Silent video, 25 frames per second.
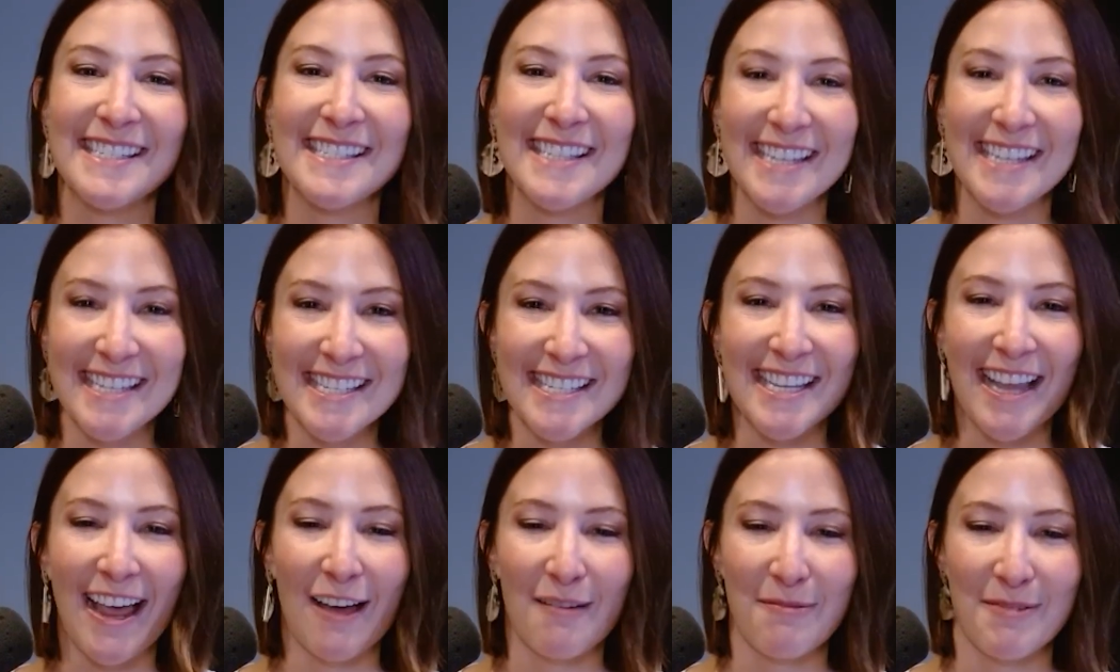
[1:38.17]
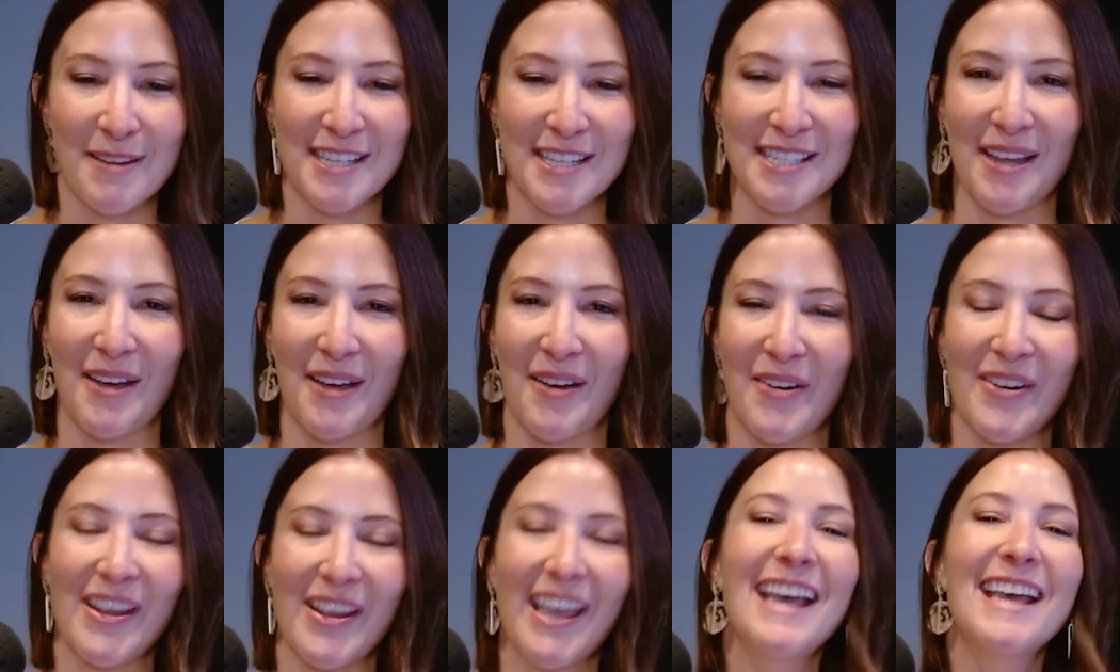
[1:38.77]
This
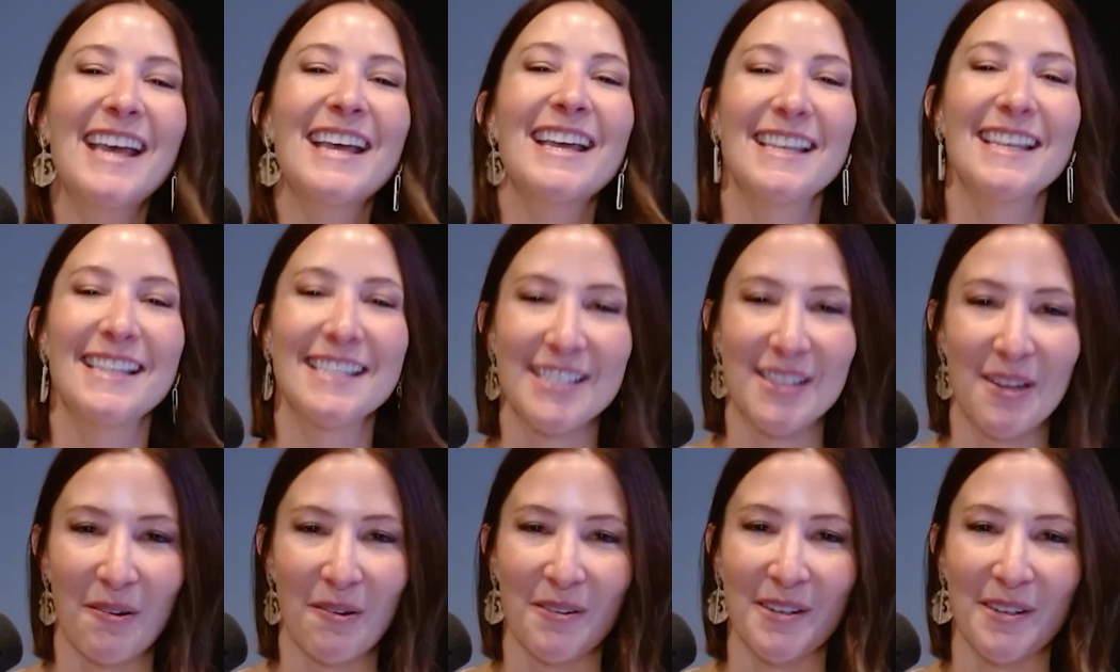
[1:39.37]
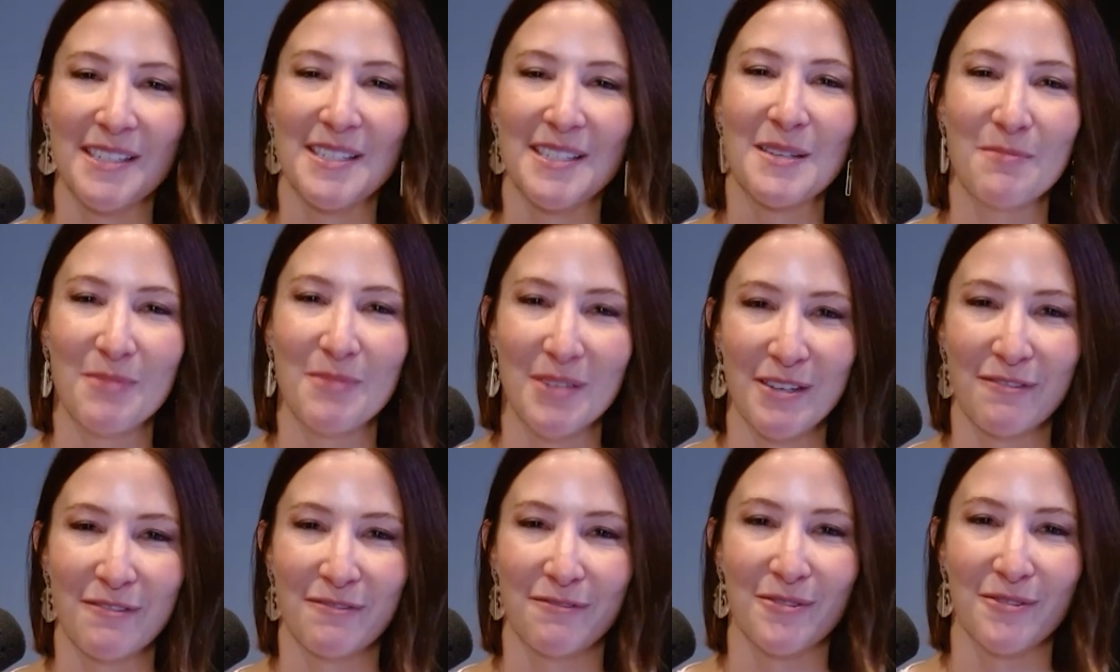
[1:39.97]
episode is going to
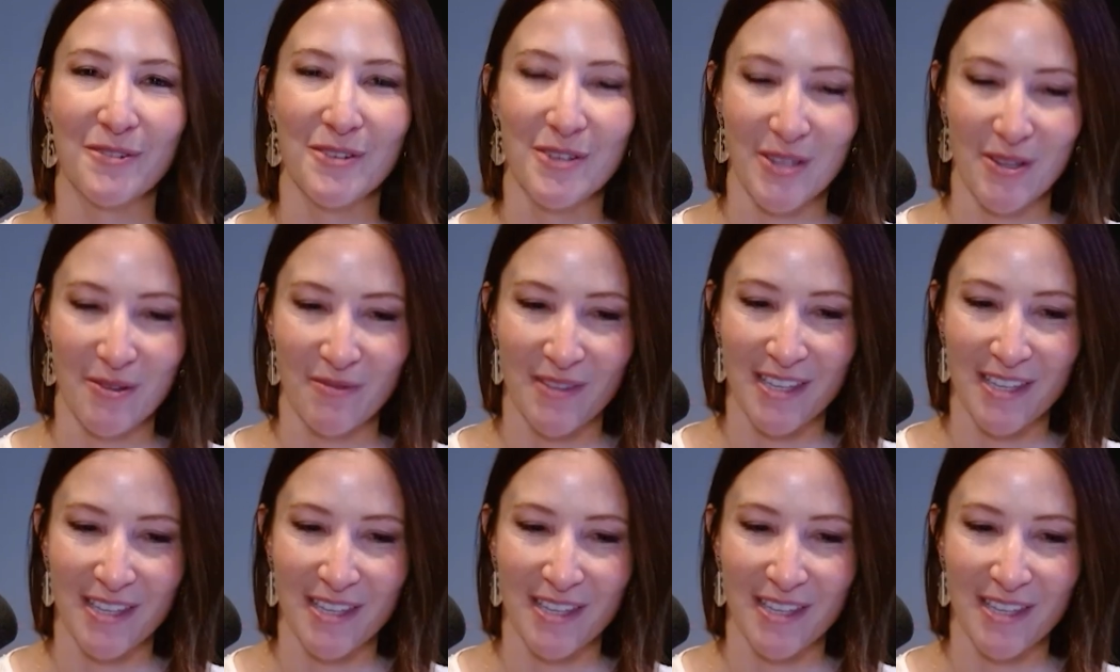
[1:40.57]
be for you.